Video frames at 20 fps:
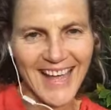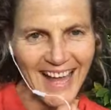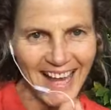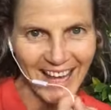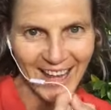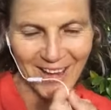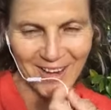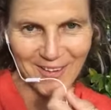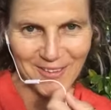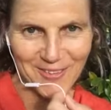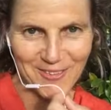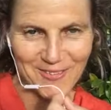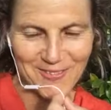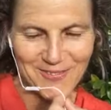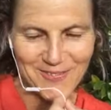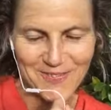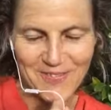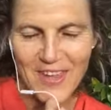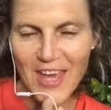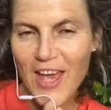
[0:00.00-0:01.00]
Hello.
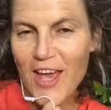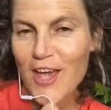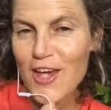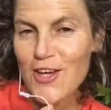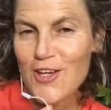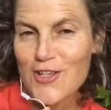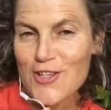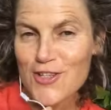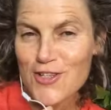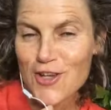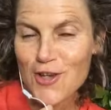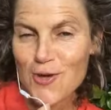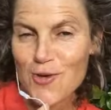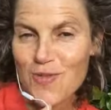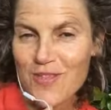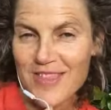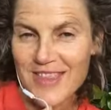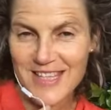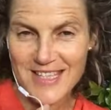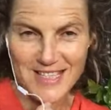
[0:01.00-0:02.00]

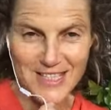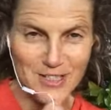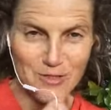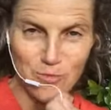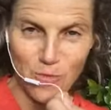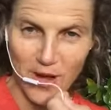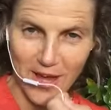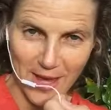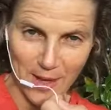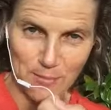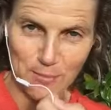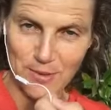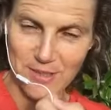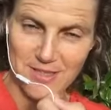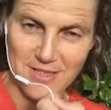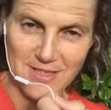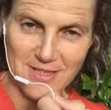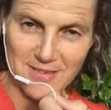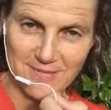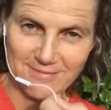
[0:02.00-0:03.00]
So this is what
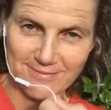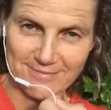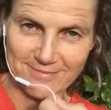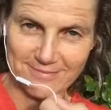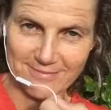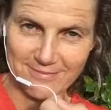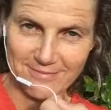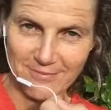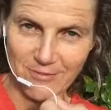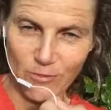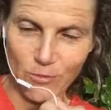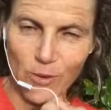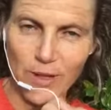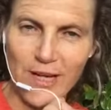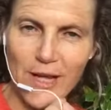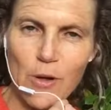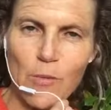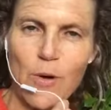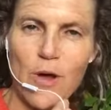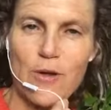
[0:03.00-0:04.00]
happened.
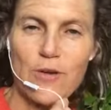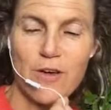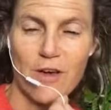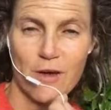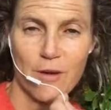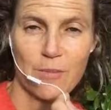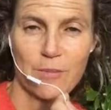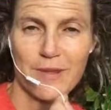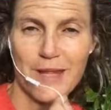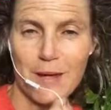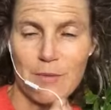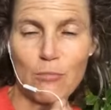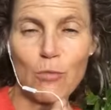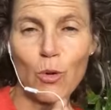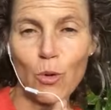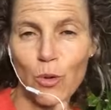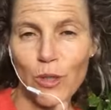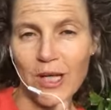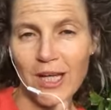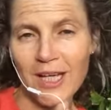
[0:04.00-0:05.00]
When I woke up that
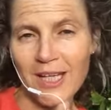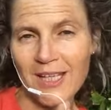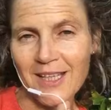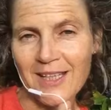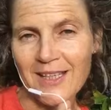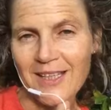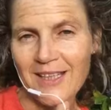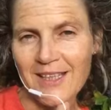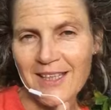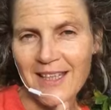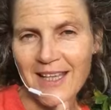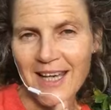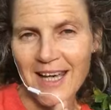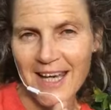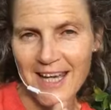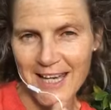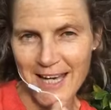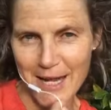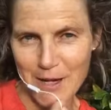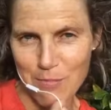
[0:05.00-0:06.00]
morning
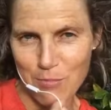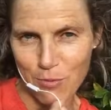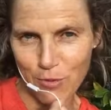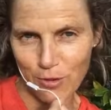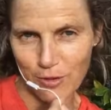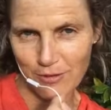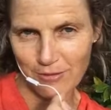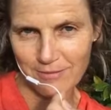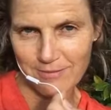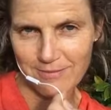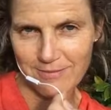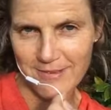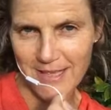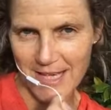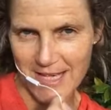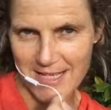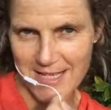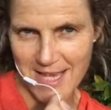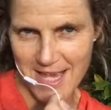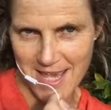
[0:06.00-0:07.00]
in April
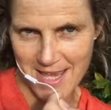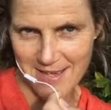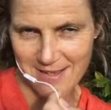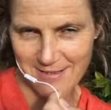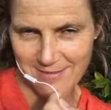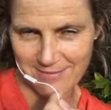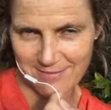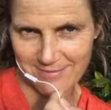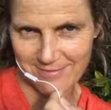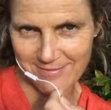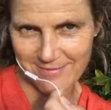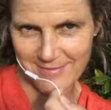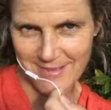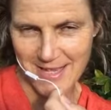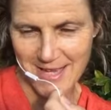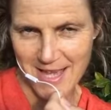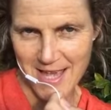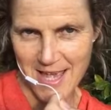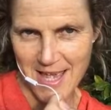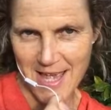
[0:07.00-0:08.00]
that year,
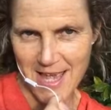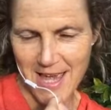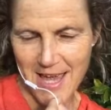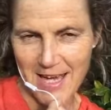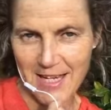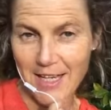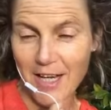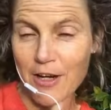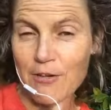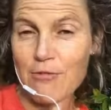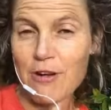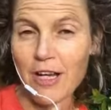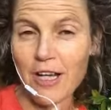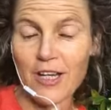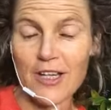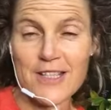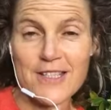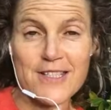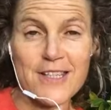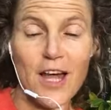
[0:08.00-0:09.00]
and I
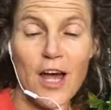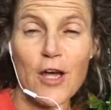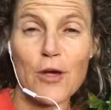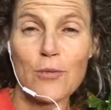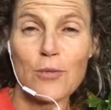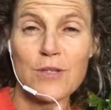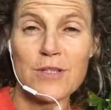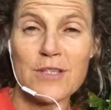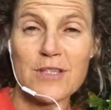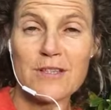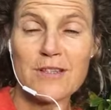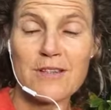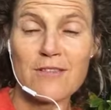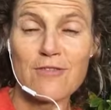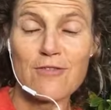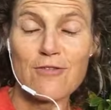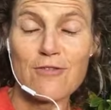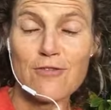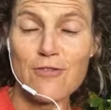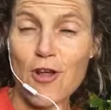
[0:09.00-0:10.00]
realised that I was
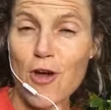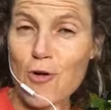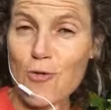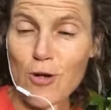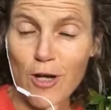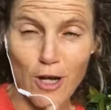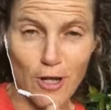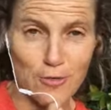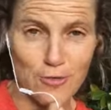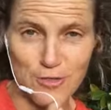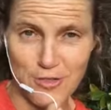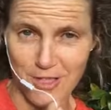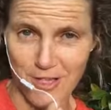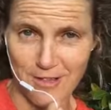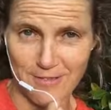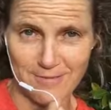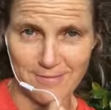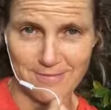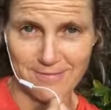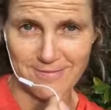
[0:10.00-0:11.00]
no closer